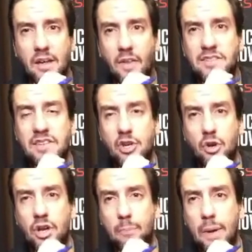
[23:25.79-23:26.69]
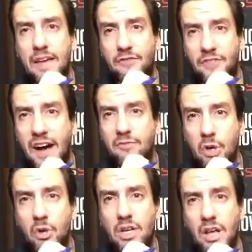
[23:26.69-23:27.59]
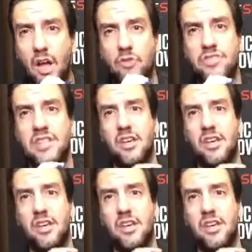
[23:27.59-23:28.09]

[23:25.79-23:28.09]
Let's say you're going to pay five million dollars a